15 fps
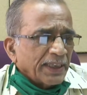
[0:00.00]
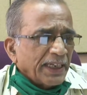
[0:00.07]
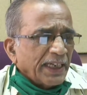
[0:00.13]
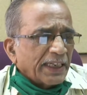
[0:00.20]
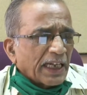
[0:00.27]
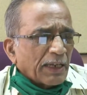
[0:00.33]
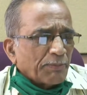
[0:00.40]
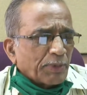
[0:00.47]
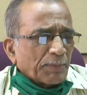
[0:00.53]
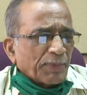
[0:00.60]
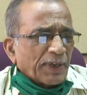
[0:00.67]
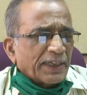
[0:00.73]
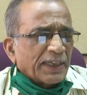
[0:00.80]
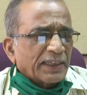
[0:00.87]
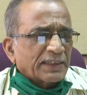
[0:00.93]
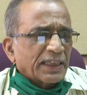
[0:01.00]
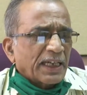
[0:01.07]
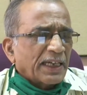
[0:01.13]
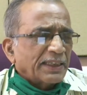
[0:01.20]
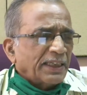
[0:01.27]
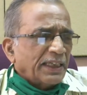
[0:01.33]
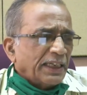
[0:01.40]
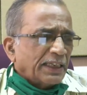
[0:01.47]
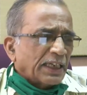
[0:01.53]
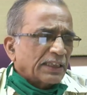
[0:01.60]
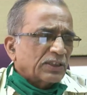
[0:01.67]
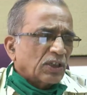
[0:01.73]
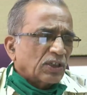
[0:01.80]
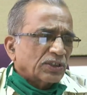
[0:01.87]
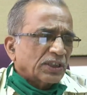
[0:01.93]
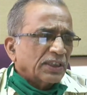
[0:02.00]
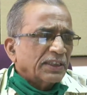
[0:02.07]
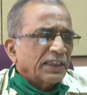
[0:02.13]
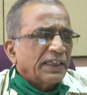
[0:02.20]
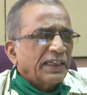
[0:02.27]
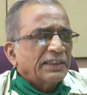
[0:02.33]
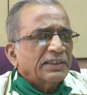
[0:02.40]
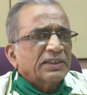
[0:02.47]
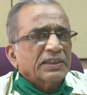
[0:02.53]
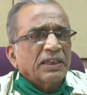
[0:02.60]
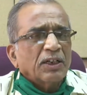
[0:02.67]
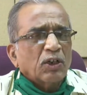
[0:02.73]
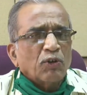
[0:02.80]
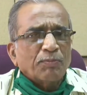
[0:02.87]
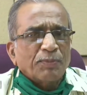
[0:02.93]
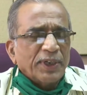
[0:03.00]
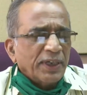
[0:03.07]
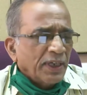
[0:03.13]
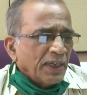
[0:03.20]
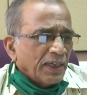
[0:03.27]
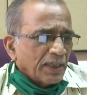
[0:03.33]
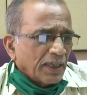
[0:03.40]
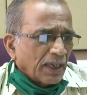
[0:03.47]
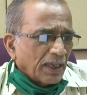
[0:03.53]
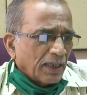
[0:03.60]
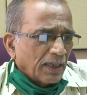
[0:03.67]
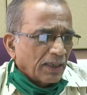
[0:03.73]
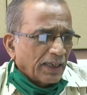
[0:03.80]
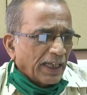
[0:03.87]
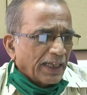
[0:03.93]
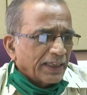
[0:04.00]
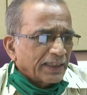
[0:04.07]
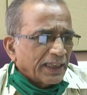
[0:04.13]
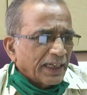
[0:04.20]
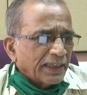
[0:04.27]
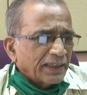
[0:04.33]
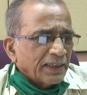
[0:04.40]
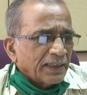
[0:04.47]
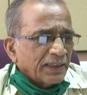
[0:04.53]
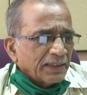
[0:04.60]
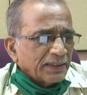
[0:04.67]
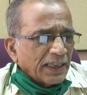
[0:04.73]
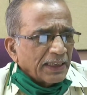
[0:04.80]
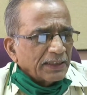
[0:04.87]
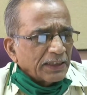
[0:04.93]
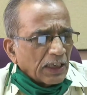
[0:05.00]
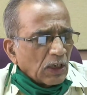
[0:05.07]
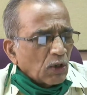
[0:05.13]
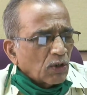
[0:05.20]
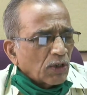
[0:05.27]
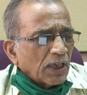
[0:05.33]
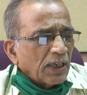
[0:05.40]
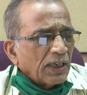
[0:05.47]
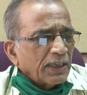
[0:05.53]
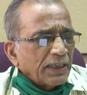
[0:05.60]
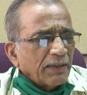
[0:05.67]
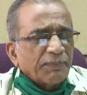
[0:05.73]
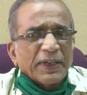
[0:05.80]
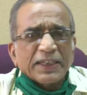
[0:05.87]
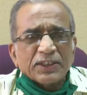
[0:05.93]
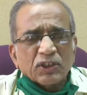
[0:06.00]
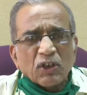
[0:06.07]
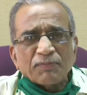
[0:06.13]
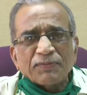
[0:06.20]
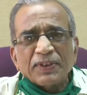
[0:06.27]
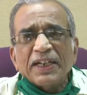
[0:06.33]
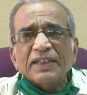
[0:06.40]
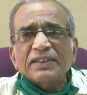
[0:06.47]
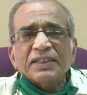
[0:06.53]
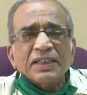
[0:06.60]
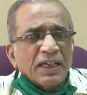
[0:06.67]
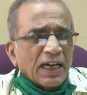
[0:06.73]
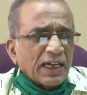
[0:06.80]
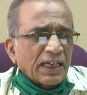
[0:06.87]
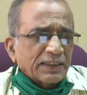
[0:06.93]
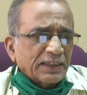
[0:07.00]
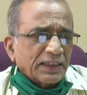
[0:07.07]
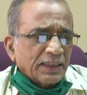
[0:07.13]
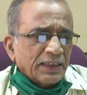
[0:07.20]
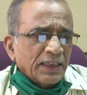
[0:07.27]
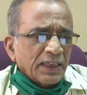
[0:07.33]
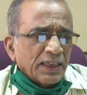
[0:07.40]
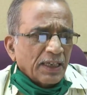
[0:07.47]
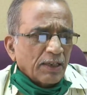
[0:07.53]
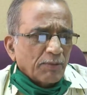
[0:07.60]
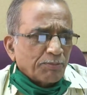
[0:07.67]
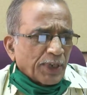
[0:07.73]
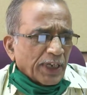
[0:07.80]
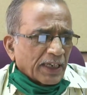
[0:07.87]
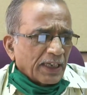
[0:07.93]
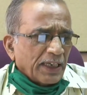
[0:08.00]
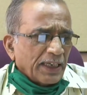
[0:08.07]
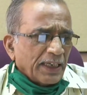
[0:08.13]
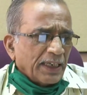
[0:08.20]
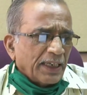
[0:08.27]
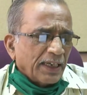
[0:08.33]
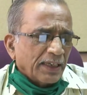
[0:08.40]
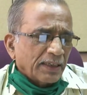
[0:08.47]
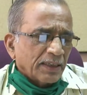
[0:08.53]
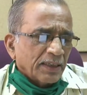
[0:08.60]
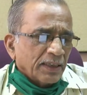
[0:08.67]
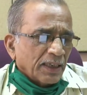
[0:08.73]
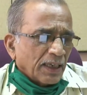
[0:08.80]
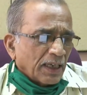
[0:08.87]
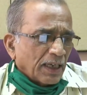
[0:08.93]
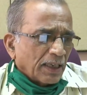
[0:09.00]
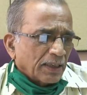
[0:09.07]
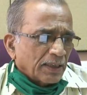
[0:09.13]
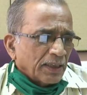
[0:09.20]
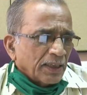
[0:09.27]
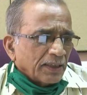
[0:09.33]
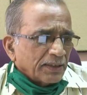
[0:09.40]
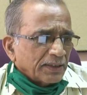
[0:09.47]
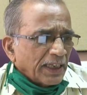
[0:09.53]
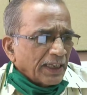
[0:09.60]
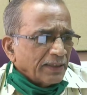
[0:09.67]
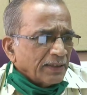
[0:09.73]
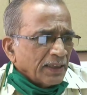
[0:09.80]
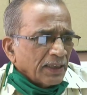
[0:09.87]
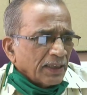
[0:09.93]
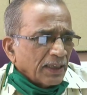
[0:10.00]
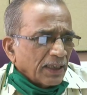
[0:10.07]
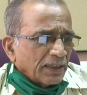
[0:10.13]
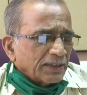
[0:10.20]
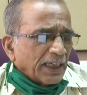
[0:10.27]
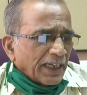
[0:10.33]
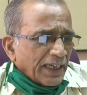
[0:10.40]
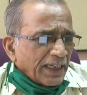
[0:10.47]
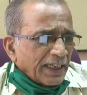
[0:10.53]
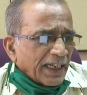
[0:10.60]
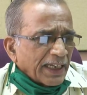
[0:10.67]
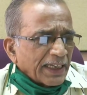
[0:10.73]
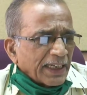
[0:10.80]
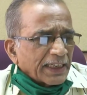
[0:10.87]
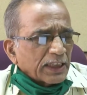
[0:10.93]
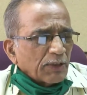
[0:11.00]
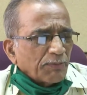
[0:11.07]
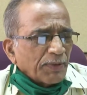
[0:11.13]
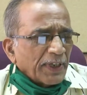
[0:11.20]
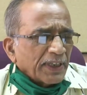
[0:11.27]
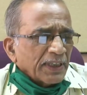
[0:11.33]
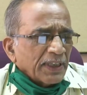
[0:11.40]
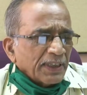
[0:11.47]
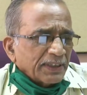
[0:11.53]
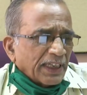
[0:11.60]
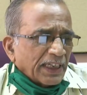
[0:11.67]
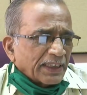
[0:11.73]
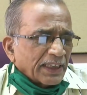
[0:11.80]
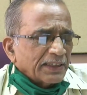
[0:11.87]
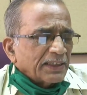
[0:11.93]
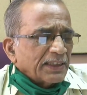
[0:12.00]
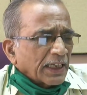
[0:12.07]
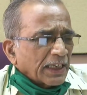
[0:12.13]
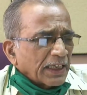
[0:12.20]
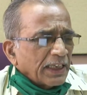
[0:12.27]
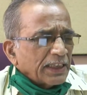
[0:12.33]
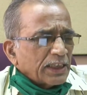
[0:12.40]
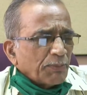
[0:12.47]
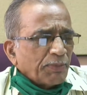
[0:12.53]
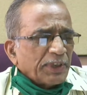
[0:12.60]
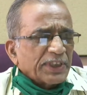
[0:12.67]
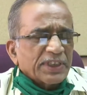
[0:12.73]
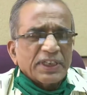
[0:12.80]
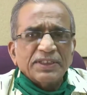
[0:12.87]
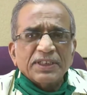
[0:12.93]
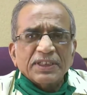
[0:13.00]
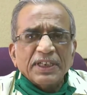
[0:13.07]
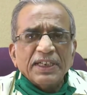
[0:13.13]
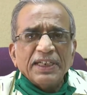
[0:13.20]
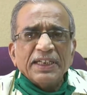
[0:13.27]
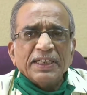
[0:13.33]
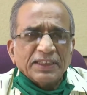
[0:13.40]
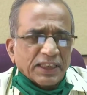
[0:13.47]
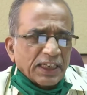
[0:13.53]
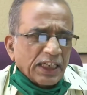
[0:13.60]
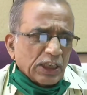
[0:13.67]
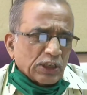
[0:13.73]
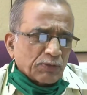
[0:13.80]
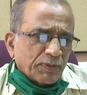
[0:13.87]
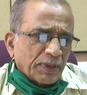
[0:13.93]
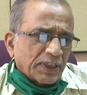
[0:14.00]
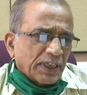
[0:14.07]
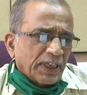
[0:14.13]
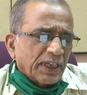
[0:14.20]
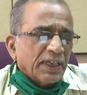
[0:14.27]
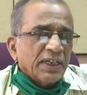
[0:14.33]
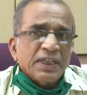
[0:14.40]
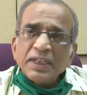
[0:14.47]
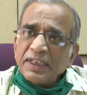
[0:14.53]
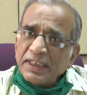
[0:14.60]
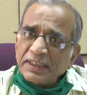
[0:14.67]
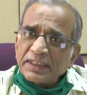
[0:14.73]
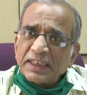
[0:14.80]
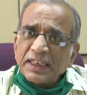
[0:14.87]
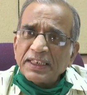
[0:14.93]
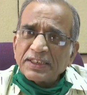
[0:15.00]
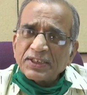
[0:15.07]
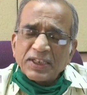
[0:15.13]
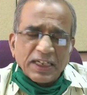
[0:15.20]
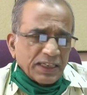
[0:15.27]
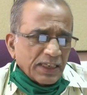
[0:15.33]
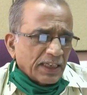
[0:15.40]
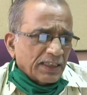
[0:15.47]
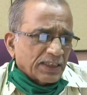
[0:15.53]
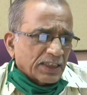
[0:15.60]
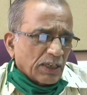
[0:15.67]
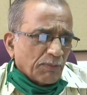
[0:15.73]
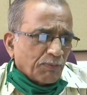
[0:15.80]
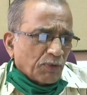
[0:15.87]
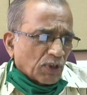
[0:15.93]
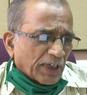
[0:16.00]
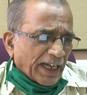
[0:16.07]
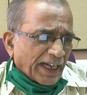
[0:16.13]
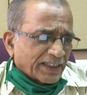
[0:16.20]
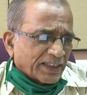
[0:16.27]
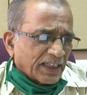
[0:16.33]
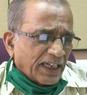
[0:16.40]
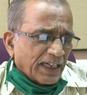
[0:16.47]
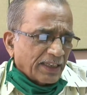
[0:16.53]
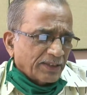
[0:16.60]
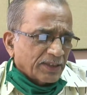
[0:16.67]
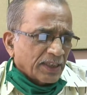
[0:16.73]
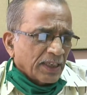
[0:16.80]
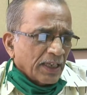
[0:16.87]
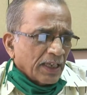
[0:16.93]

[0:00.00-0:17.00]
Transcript: heat hyperpyrexia, heat exhaustion, heat syncope, like that. Then the local effects of heat are the prickly heat. Then the indirect effect, that is decreased efficiency, increased fatigue, increased tendency for accidents.